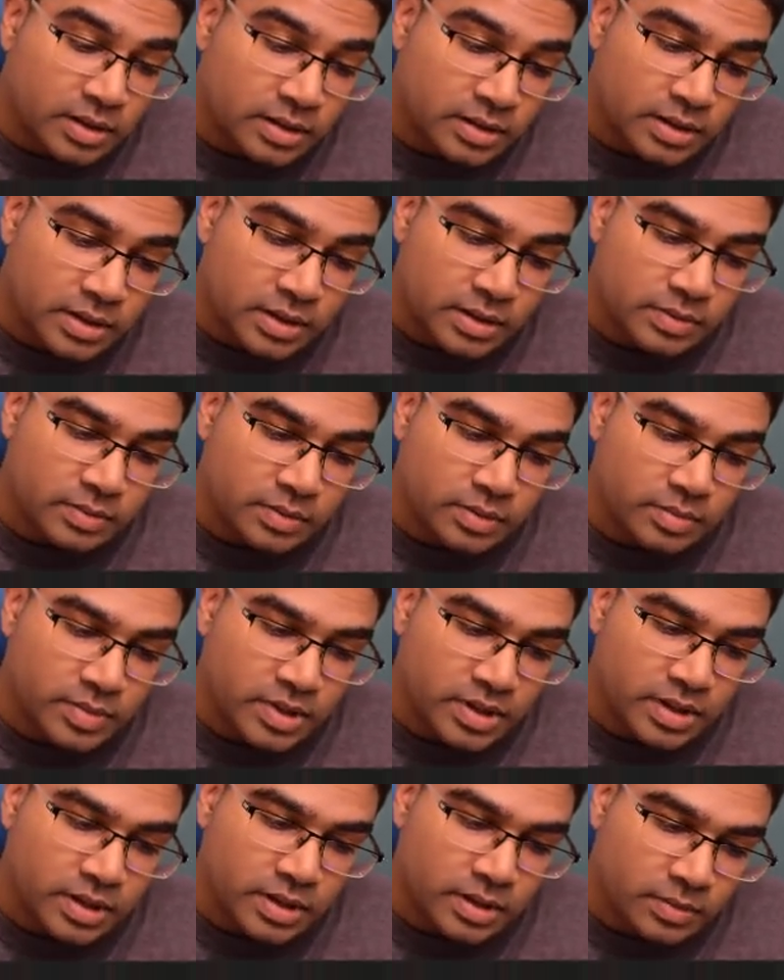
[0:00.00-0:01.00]
This will be
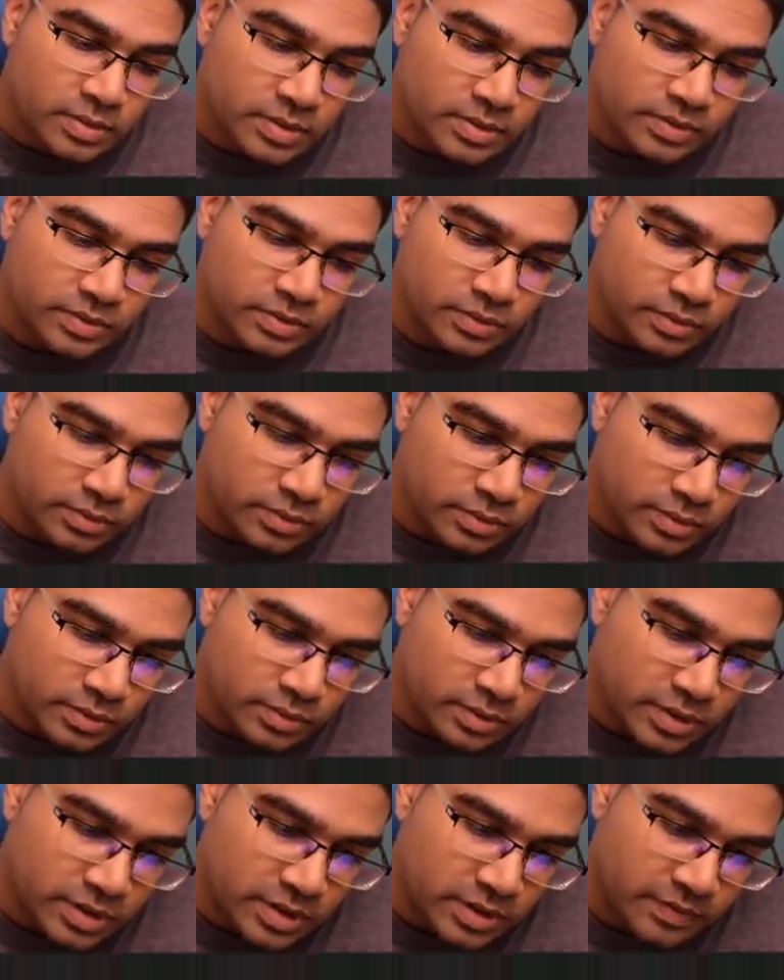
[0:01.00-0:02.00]
equals to,
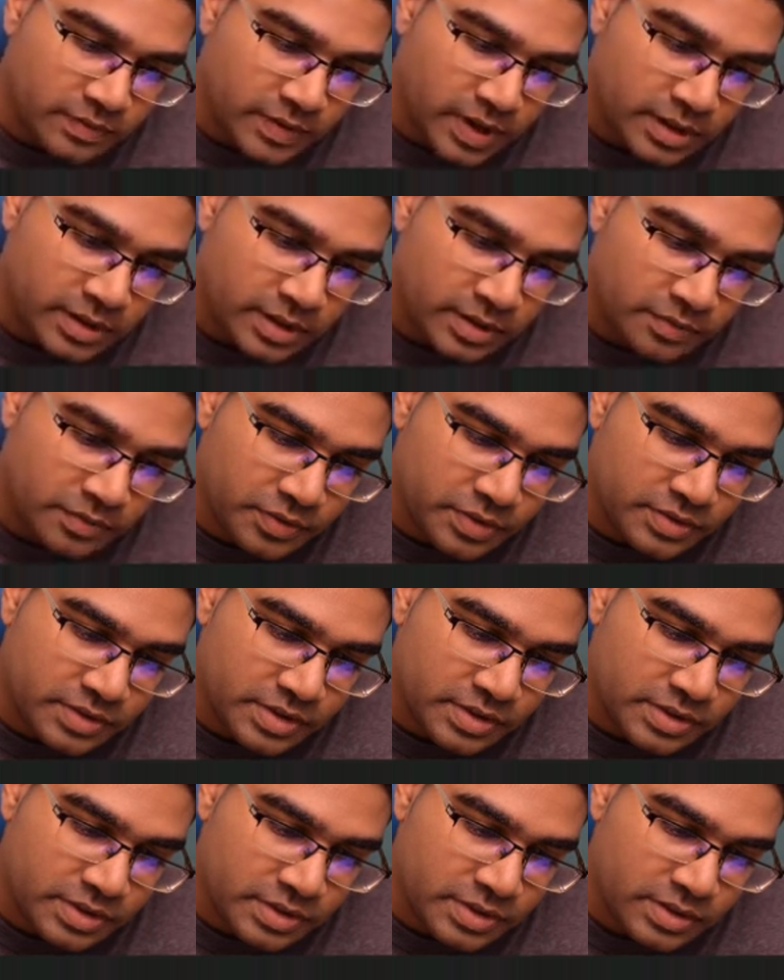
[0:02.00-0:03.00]
so the effective
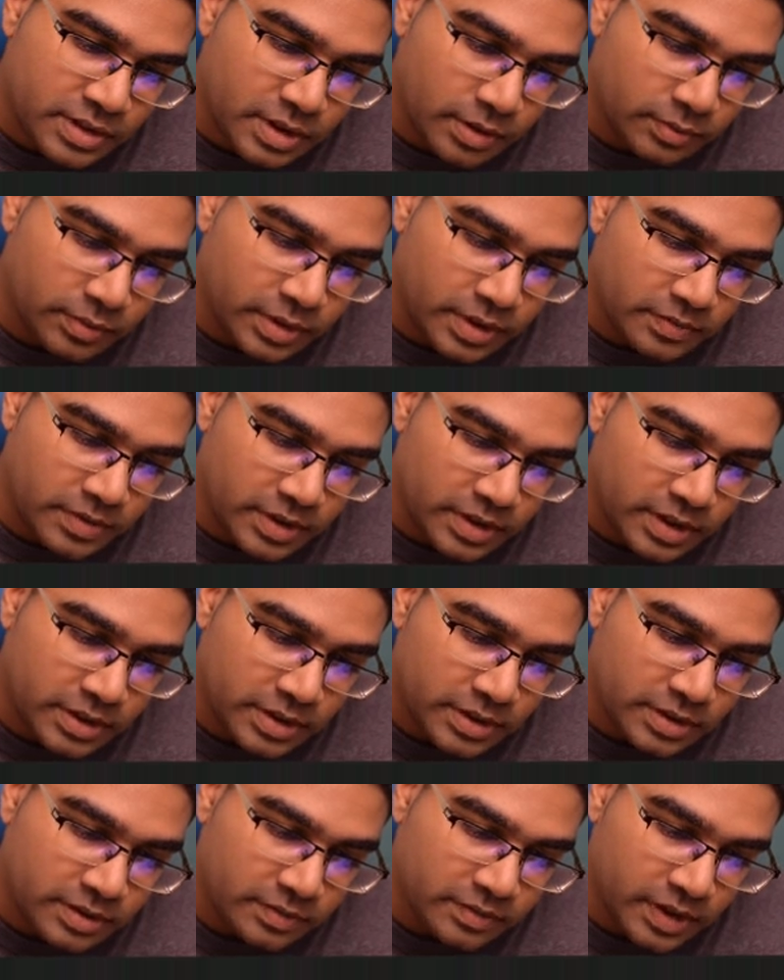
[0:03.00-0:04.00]
resistance now, now we are
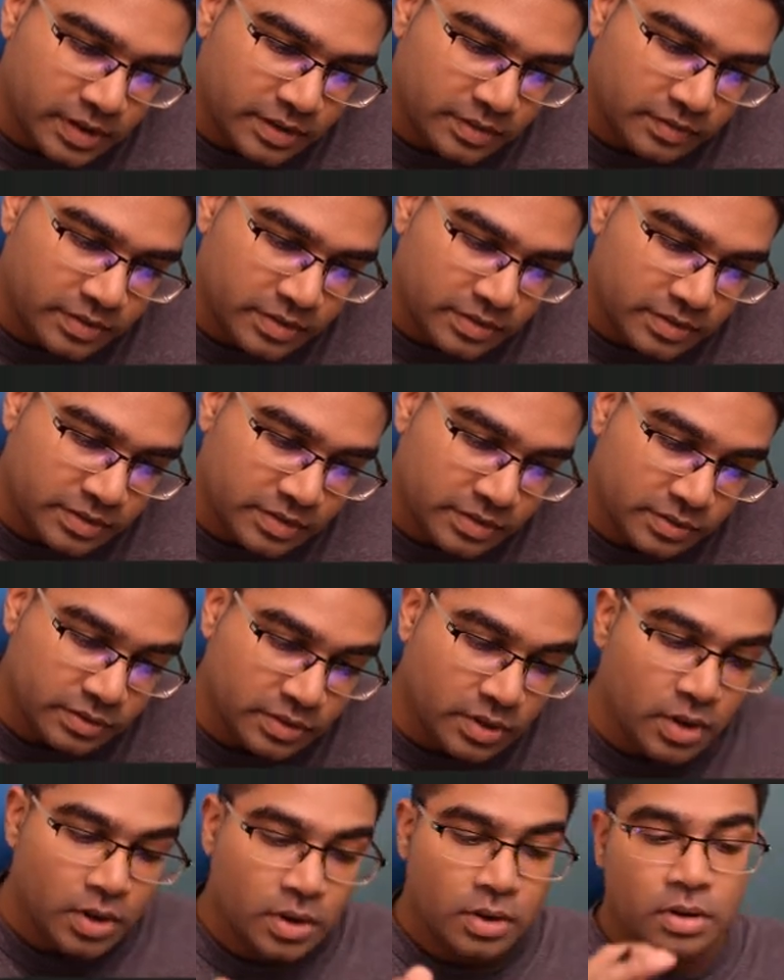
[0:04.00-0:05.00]
getting the effective resistance
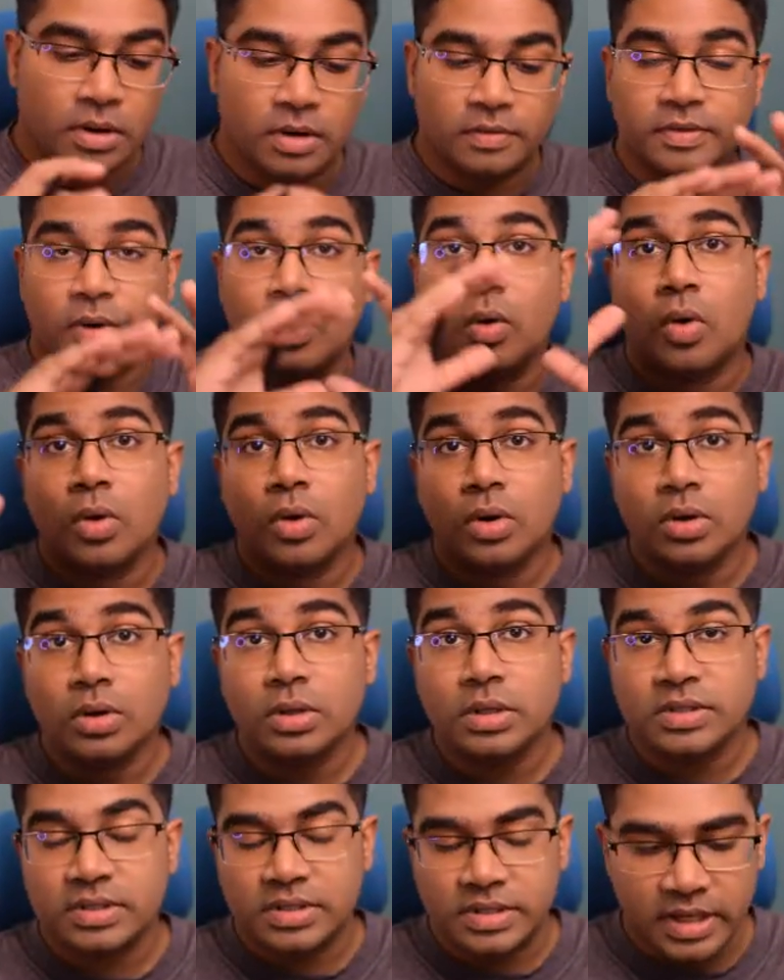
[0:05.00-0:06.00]
of the
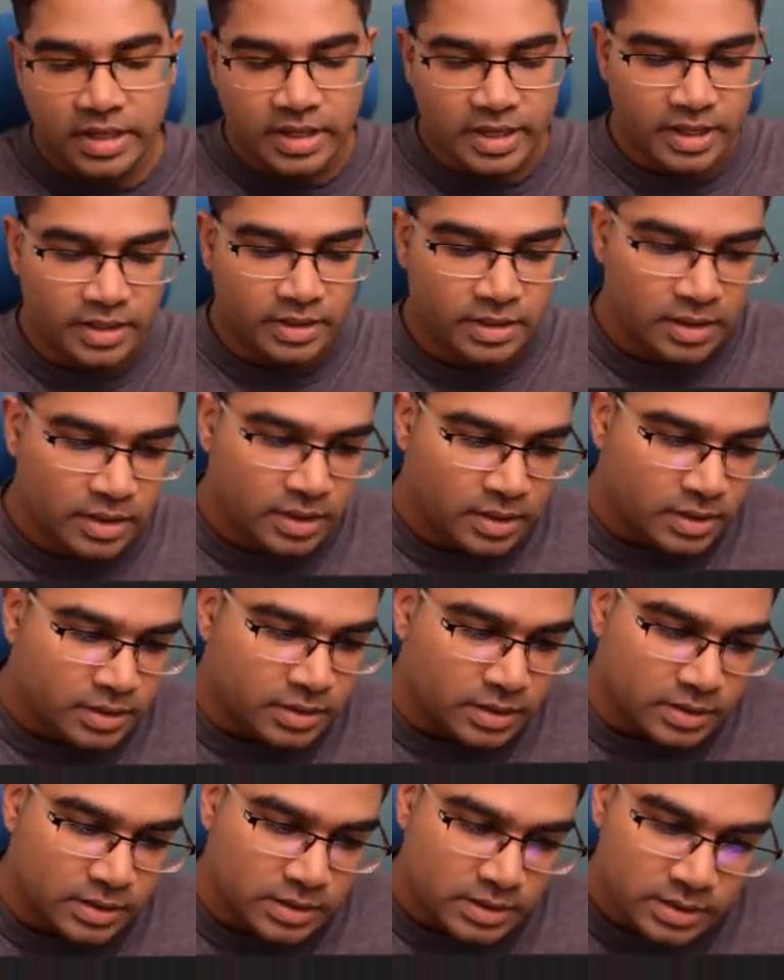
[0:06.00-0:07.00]
whole circuit.
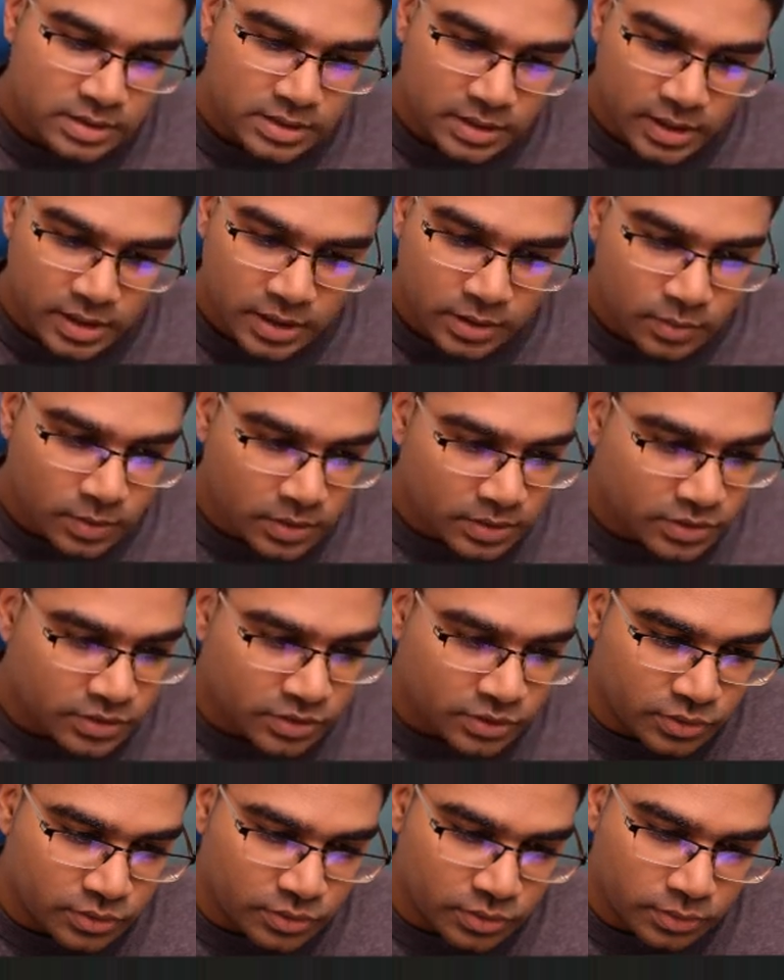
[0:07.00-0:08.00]
This is equals
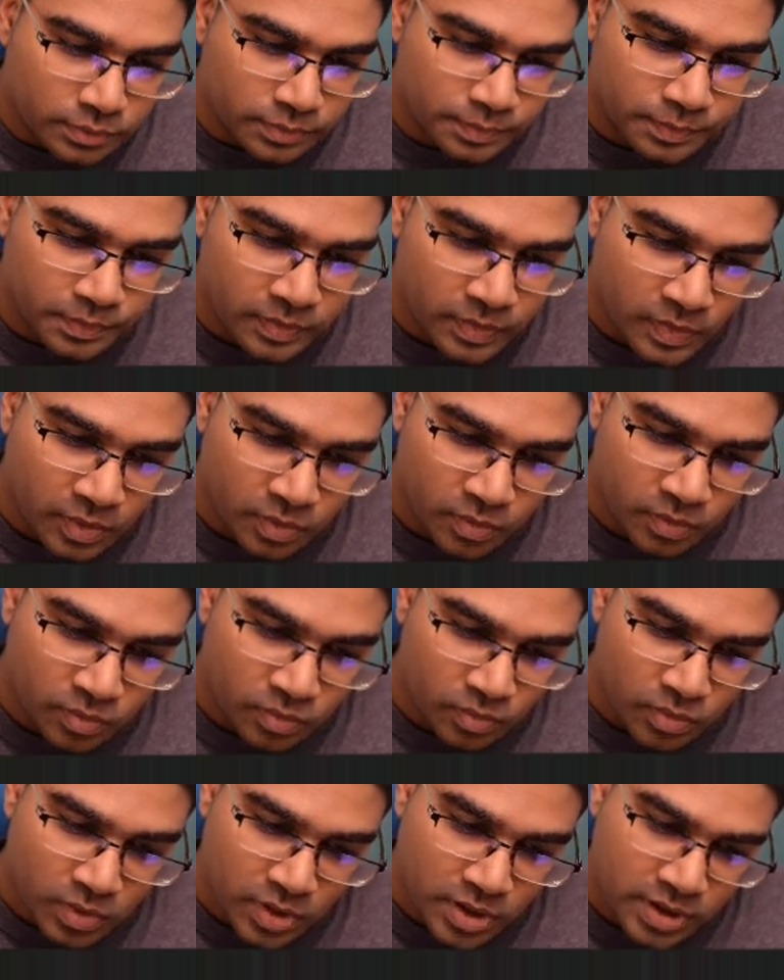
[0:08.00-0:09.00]
to
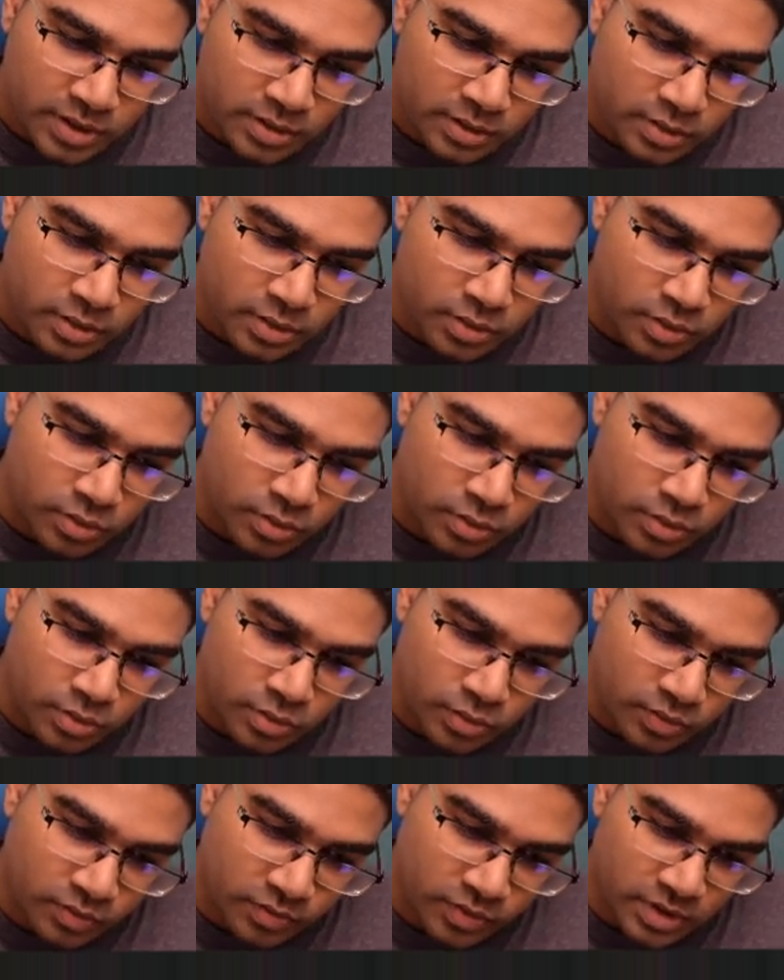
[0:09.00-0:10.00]
1
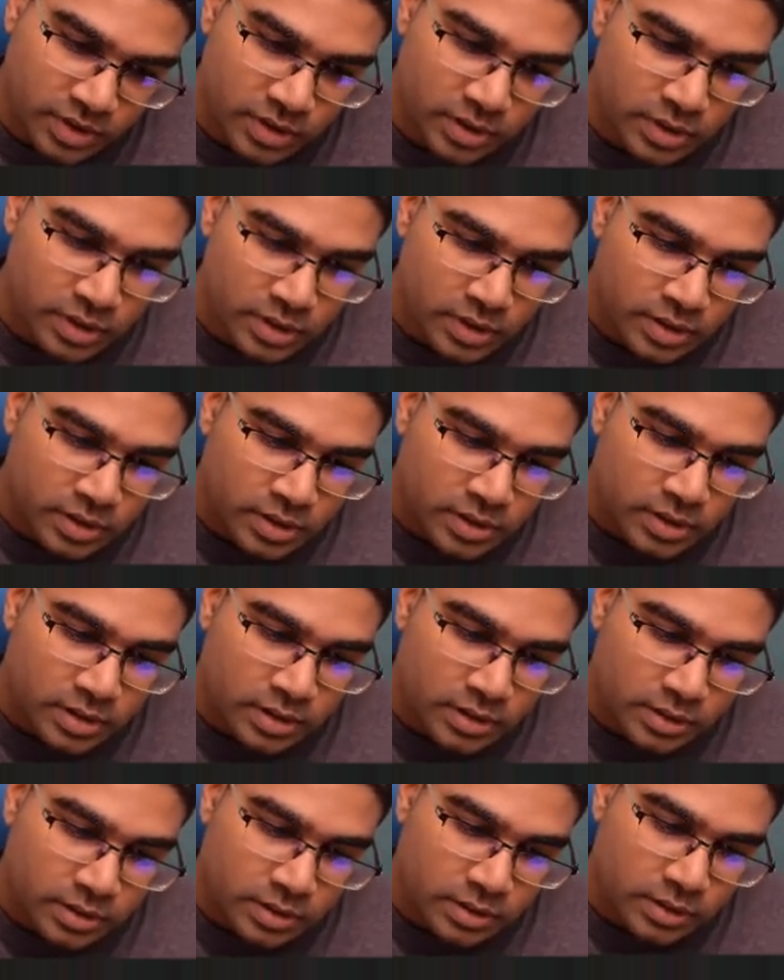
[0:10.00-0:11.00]
over,
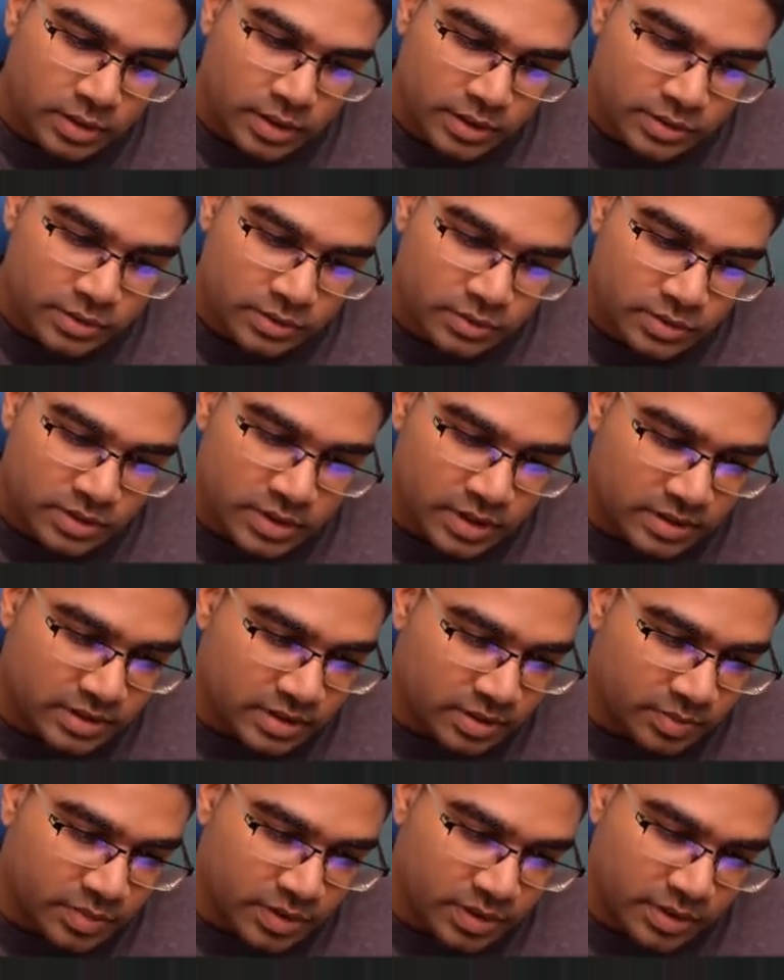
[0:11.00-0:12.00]
let's use the
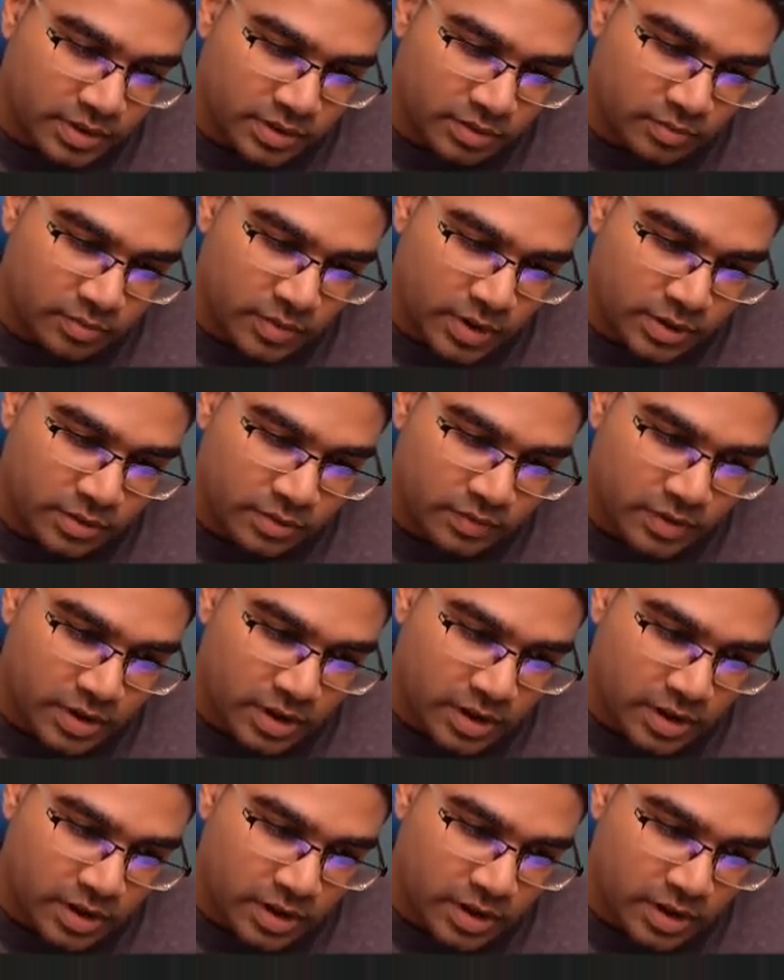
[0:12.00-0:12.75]
example here, 1 over